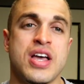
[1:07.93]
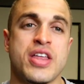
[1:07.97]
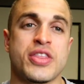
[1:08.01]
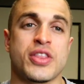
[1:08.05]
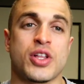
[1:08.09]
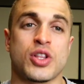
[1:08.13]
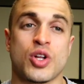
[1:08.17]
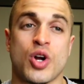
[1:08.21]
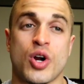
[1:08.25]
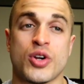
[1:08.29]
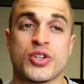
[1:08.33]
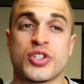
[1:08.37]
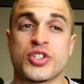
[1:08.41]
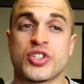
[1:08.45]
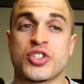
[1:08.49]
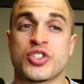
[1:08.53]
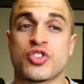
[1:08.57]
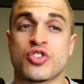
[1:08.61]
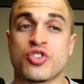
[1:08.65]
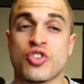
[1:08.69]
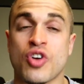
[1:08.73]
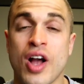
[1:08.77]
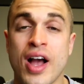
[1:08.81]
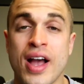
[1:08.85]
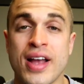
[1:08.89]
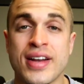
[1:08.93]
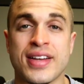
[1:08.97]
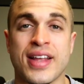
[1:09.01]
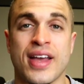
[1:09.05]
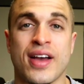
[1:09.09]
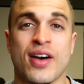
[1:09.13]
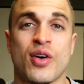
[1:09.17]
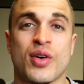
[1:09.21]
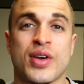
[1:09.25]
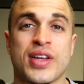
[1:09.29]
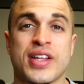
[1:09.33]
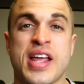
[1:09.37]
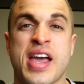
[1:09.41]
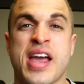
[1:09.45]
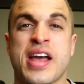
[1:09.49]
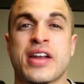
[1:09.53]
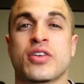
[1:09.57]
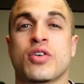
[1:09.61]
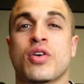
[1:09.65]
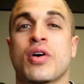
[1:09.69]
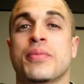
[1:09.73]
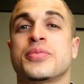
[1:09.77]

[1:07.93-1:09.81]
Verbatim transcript: the largest Stryde nail can handle